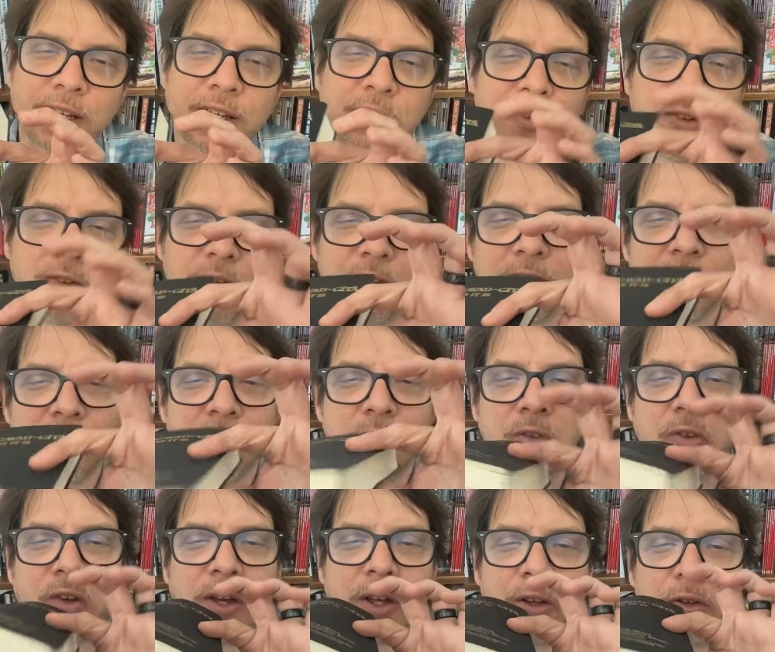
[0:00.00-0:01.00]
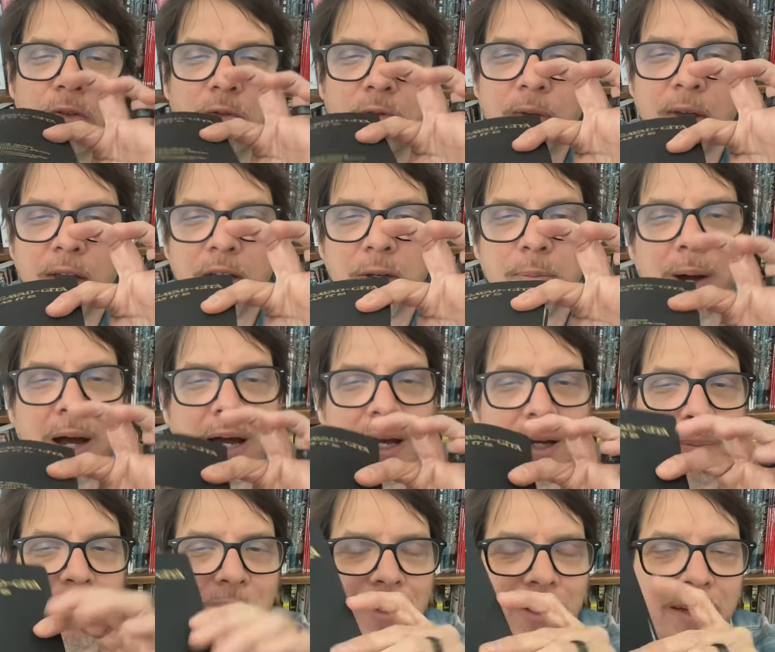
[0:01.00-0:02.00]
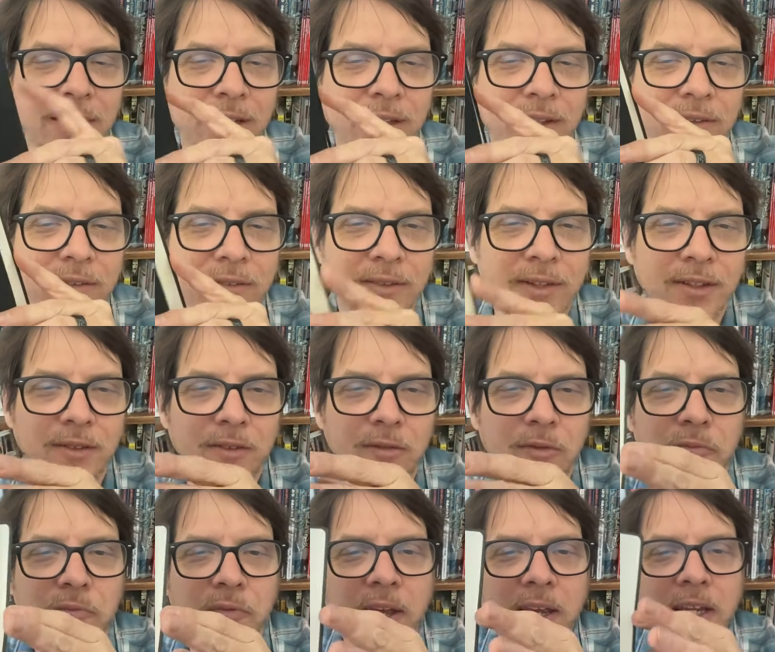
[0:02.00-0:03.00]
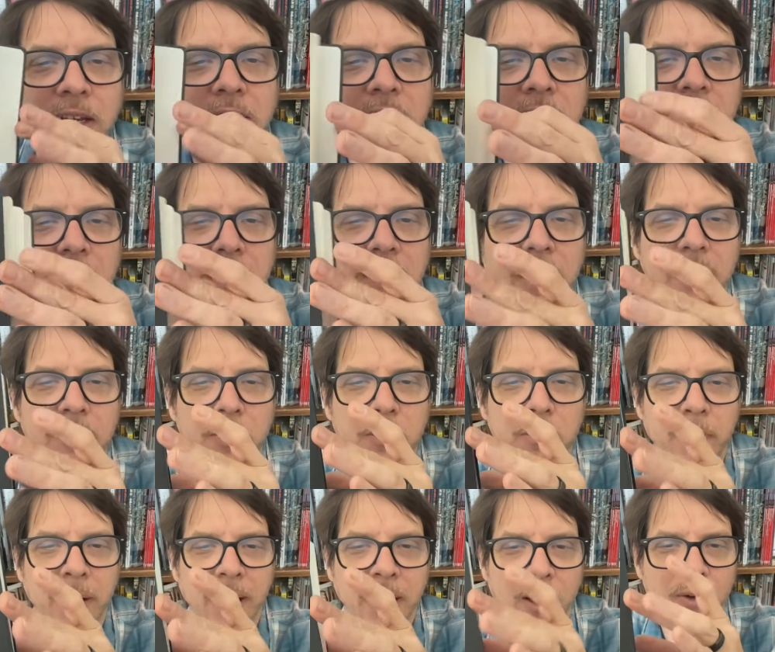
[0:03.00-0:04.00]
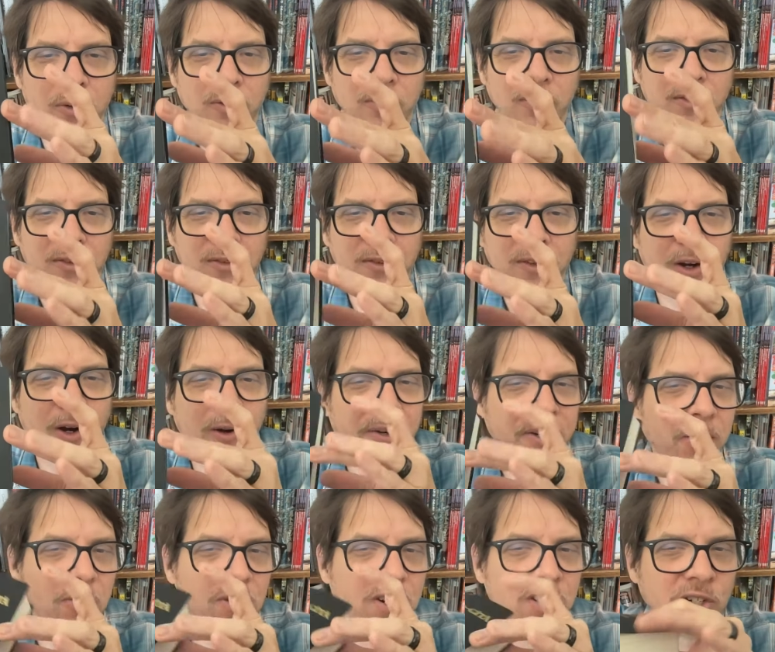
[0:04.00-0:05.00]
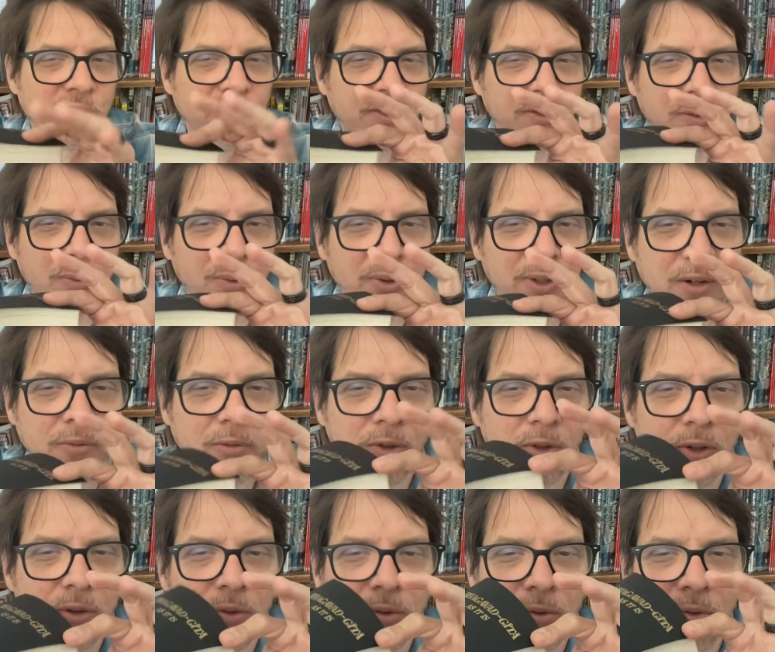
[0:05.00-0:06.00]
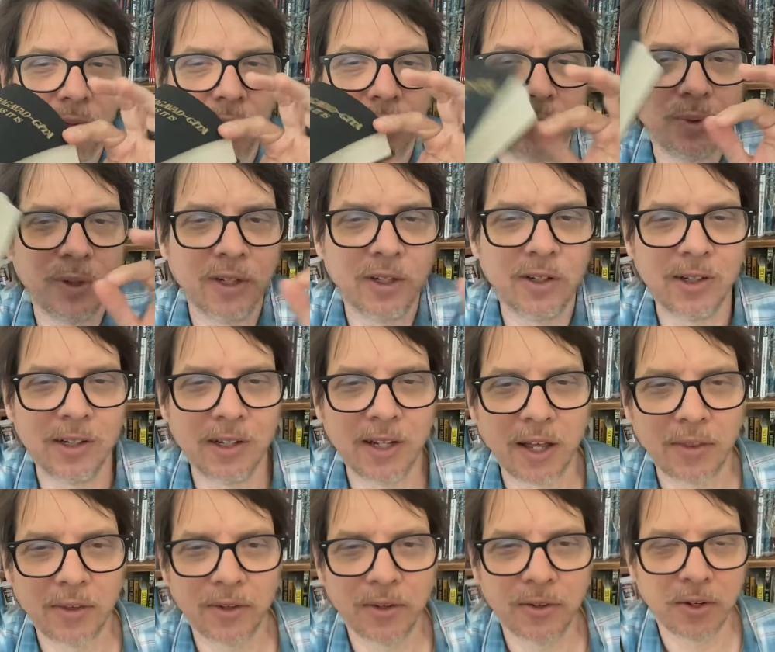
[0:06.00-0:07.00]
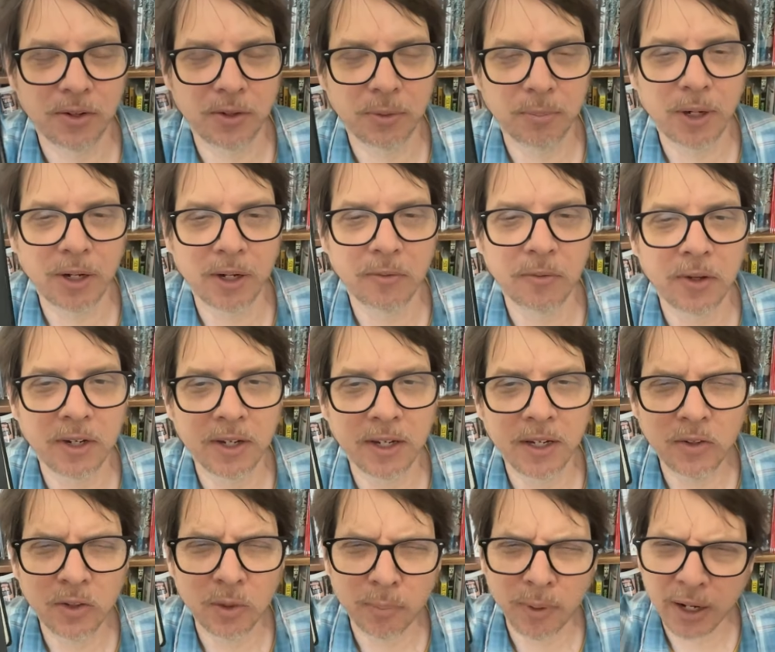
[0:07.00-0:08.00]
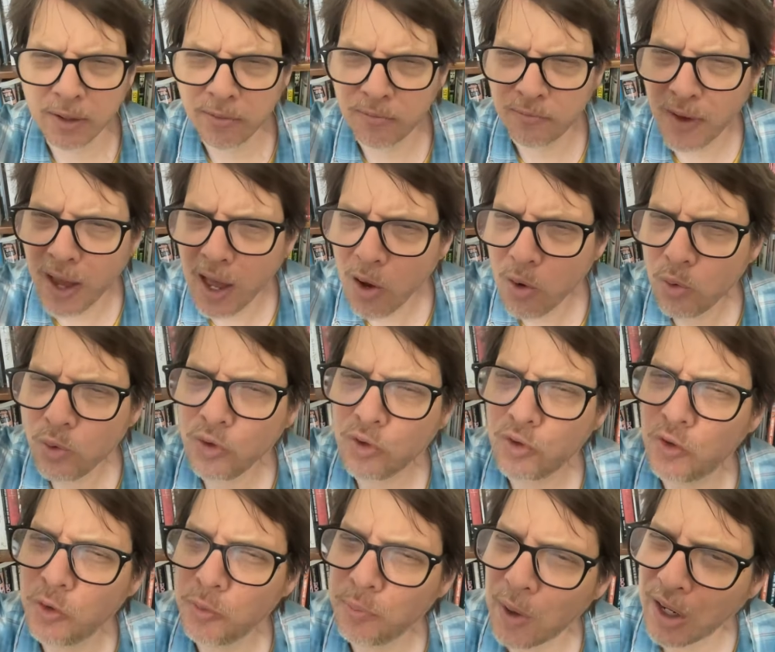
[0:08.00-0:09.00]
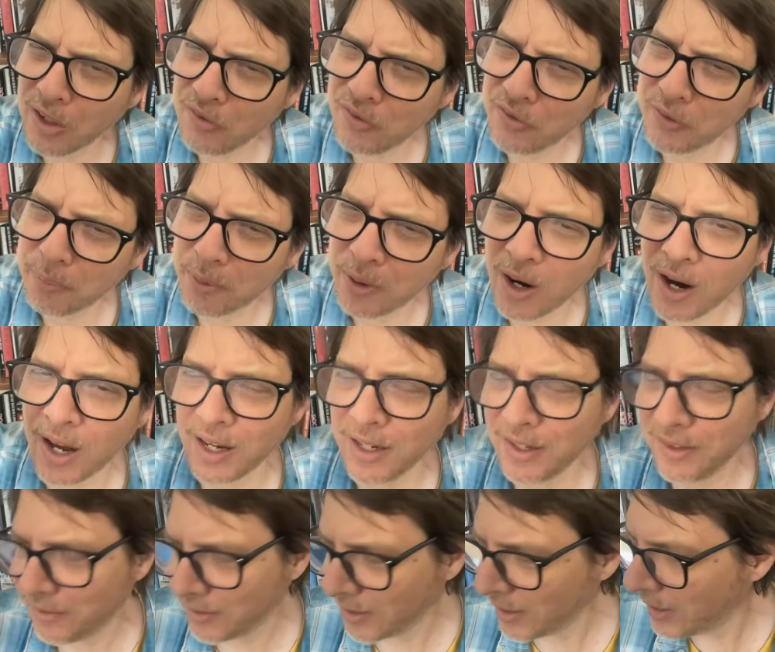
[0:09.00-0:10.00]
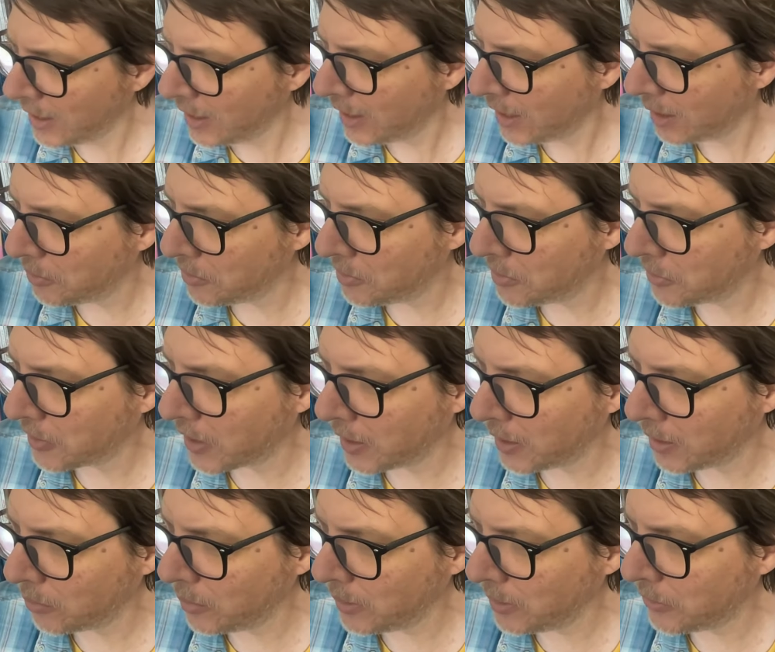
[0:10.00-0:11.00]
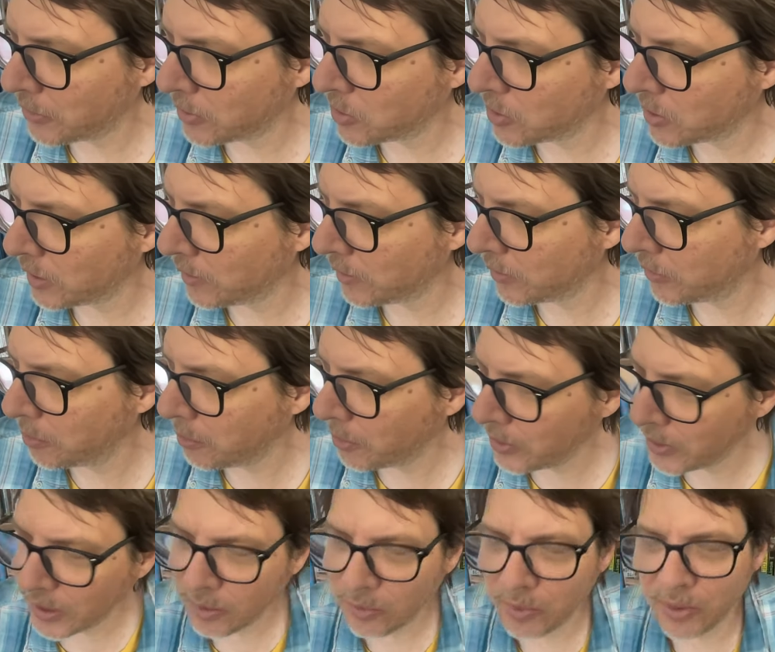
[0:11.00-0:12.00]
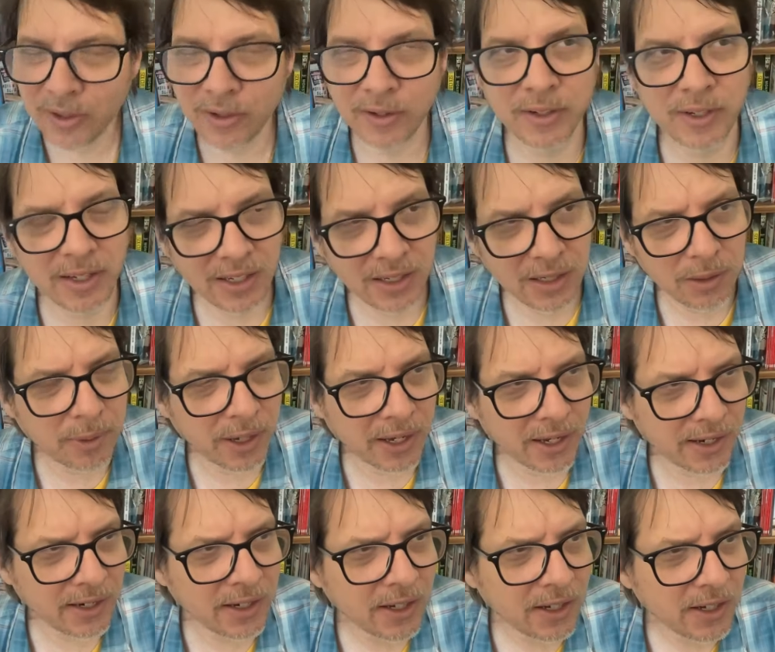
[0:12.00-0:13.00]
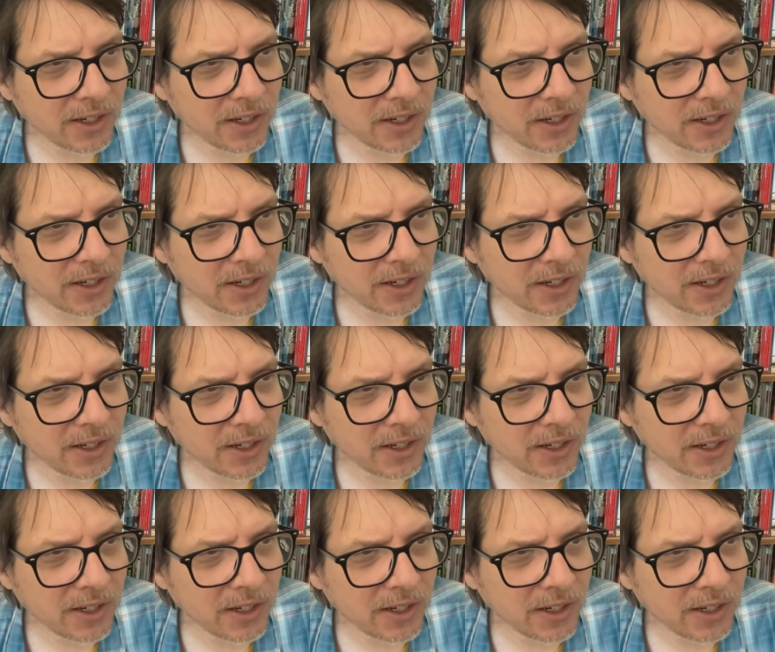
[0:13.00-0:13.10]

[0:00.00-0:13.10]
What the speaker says: because it looks like a little fake Bible, and it's fake leather bound. The Hare Krishnas would never use real leather on the Bhagavad Gita, but I found, to my surprise, I was just kind of researching it this morning. I went on eBay